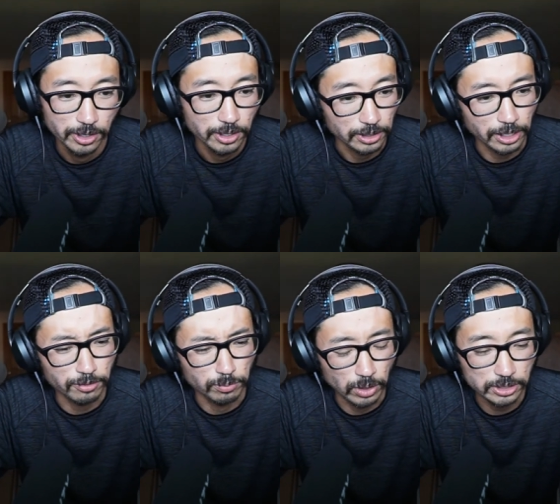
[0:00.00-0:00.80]
A lot
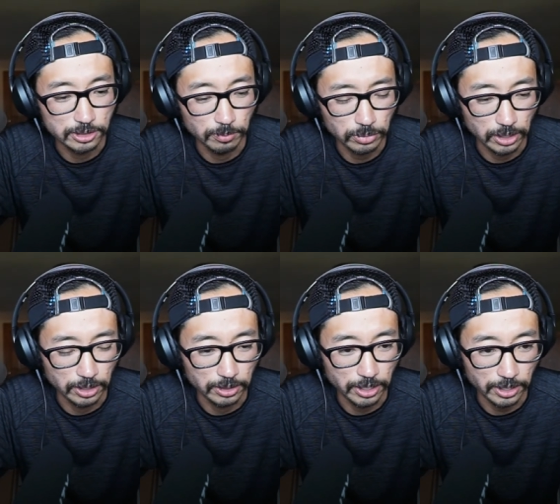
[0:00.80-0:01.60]
of breast
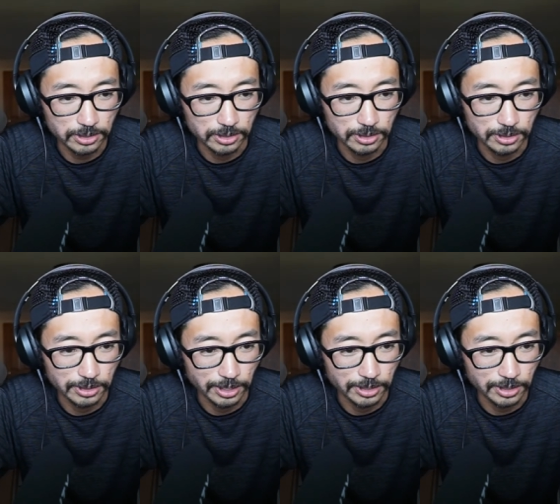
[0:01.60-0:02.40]
implant guesses.
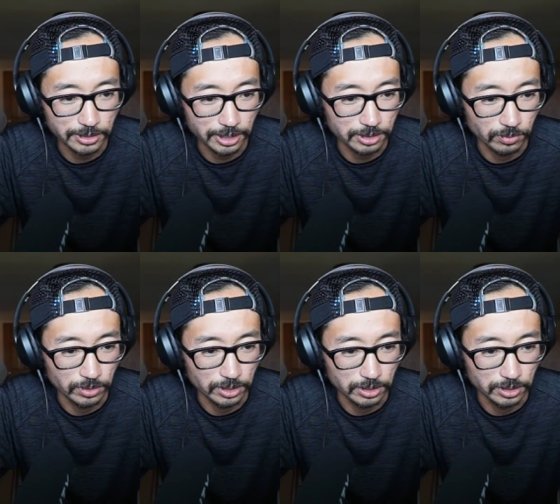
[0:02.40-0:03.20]
I think that's a
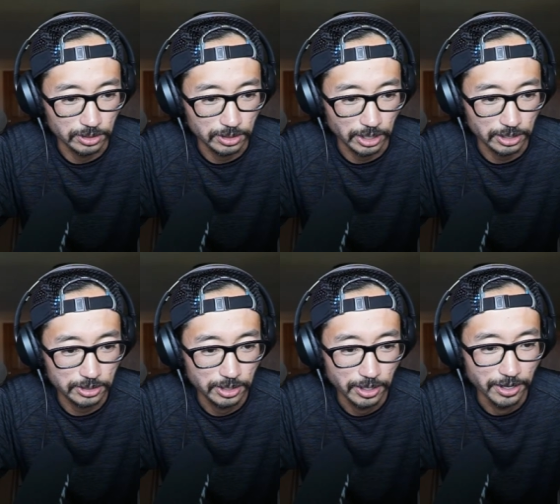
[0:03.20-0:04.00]
really good
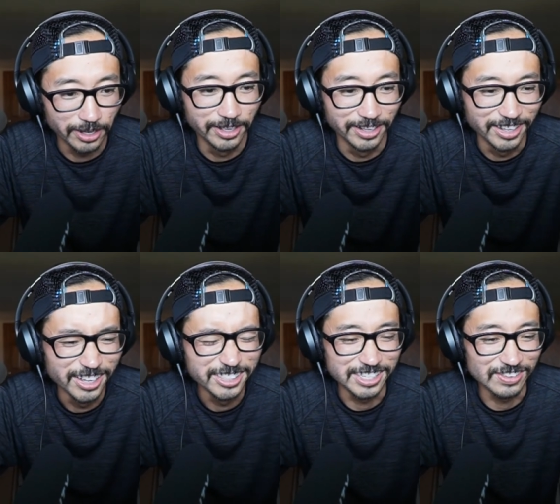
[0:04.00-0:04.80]
guess.
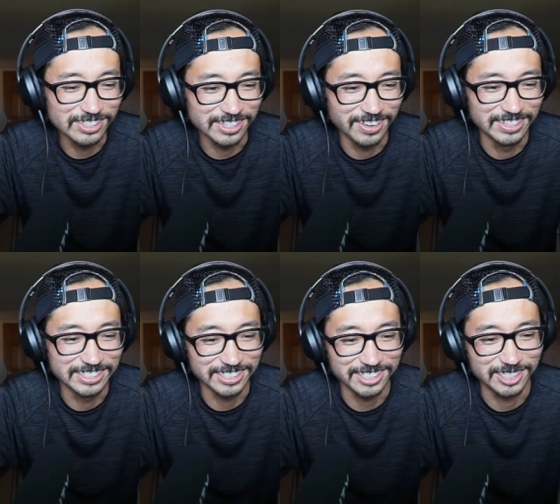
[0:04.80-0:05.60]

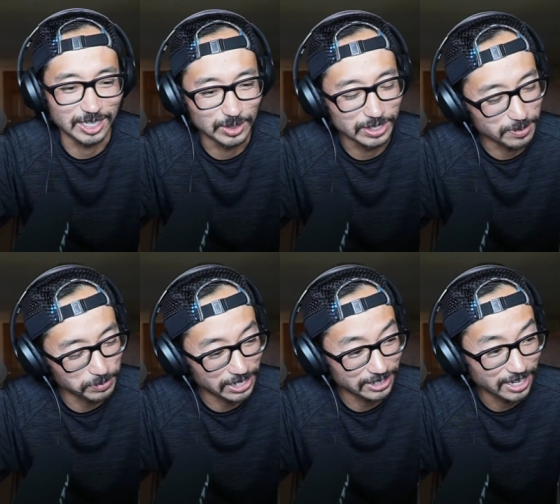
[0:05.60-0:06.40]
CV76 says glute
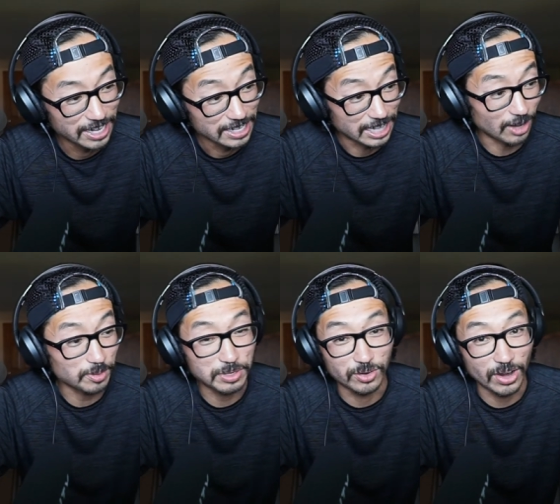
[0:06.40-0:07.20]
implants. That
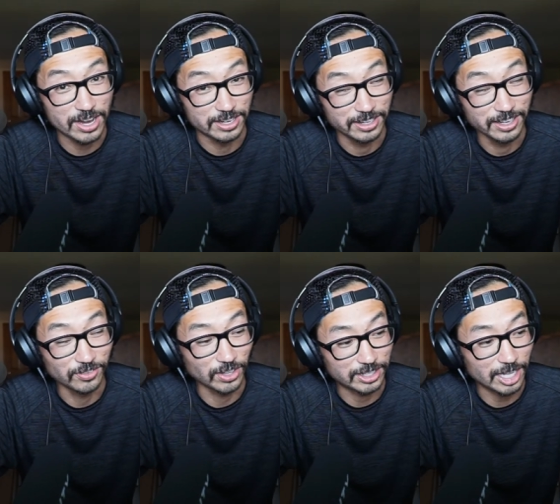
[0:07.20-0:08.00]
would be great if
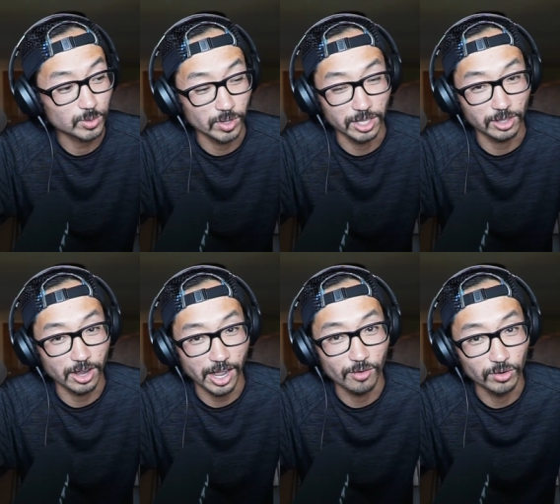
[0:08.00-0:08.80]
like that's what it
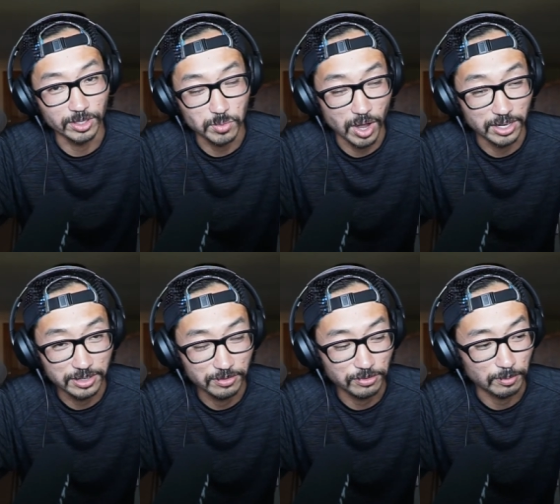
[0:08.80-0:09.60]
thought I really
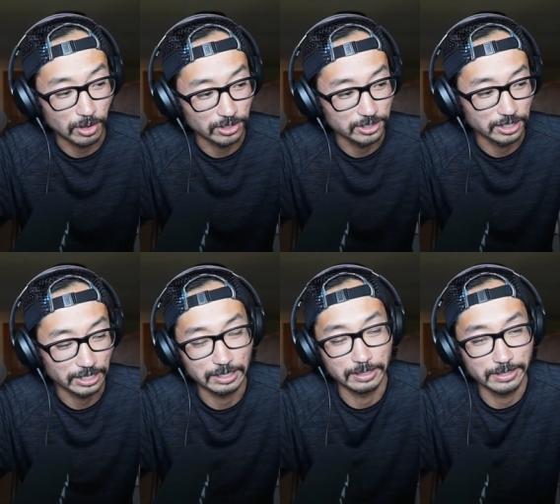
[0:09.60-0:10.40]
wanted from all of
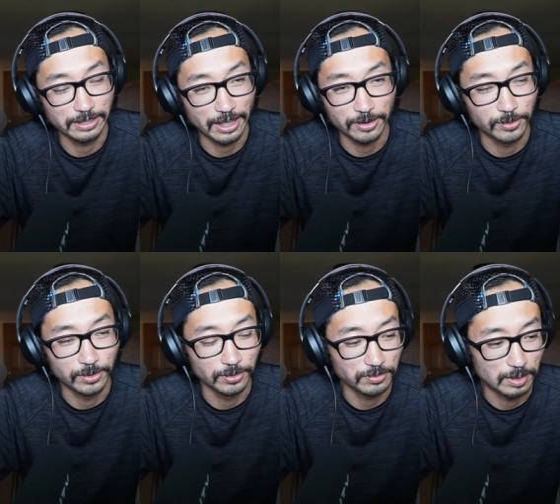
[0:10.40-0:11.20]
like. I don't
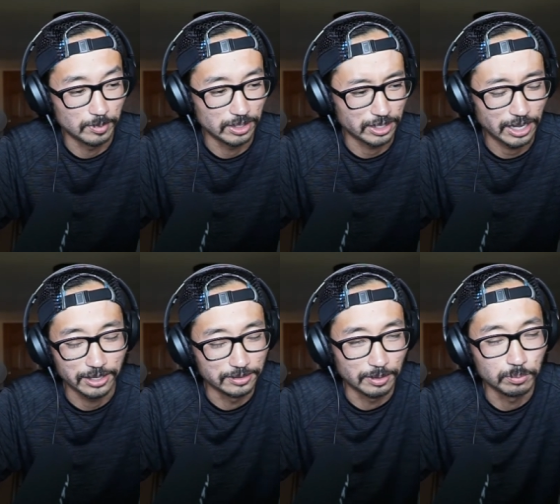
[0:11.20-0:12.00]
know if I'm
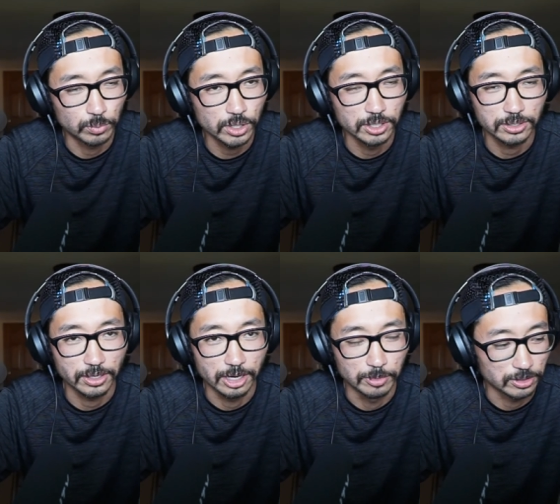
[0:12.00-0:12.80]
pretty sure
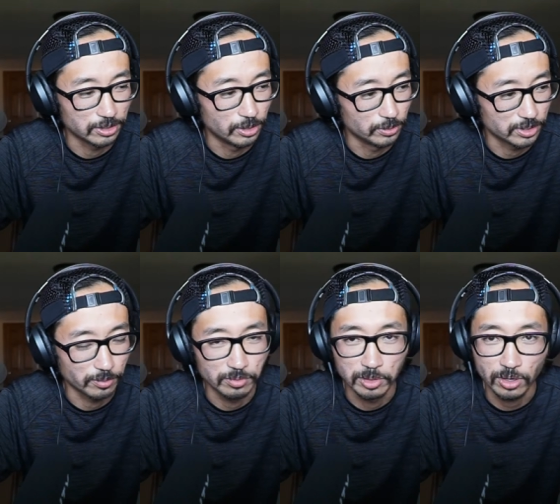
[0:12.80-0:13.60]
Amazon knows that
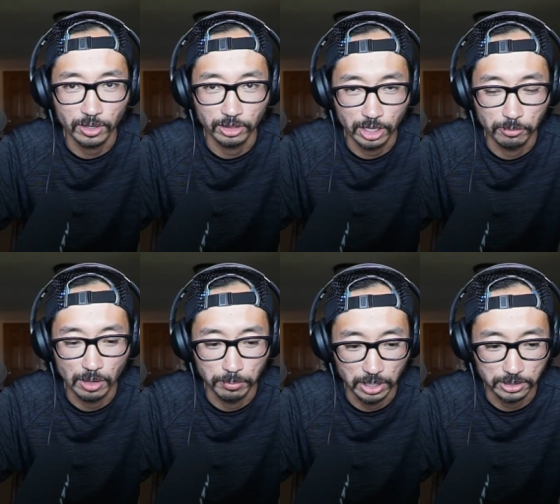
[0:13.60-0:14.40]
we've been talking a lot
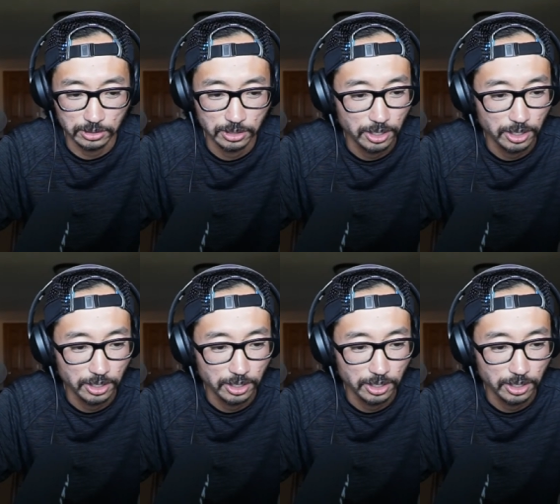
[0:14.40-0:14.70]
about butts.